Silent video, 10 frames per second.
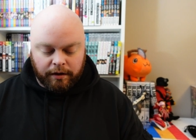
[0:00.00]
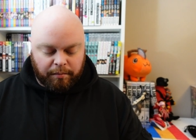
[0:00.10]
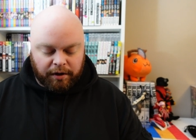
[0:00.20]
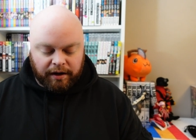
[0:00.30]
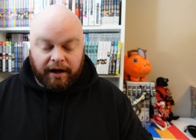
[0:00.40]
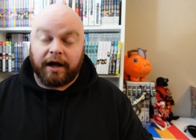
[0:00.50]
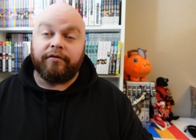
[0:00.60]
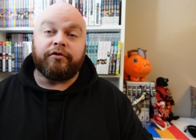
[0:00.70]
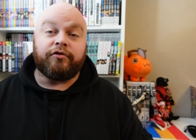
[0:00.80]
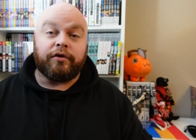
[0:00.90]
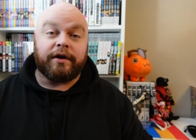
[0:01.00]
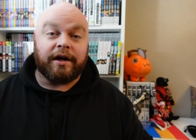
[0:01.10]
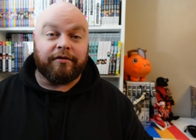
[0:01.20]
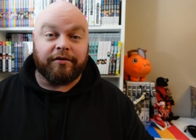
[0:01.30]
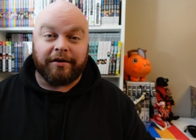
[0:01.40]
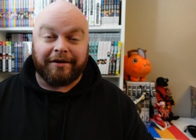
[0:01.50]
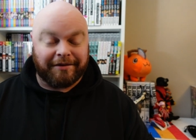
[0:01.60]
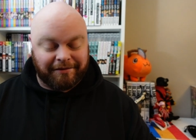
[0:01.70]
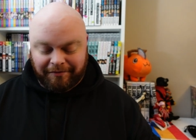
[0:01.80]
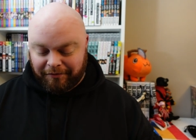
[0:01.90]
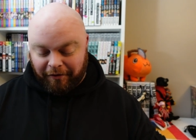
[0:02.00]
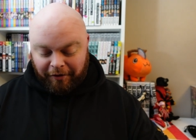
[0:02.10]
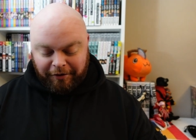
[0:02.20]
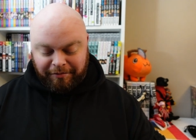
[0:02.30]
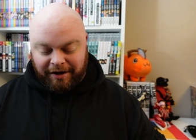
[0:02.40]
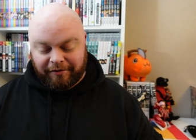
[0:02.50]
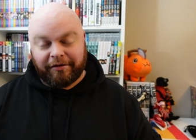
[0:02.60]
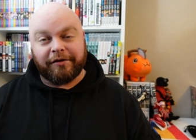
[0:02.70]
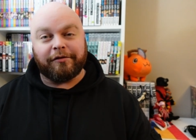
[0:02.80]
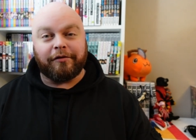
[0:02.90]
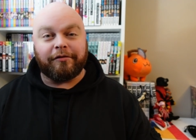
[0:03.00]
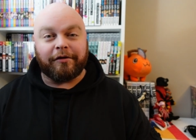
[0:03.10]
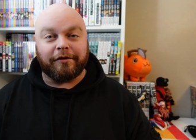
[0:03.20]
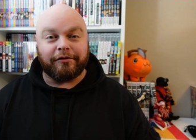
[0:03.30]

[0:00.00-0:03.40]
But I have enjoyed every volume that I've read so far,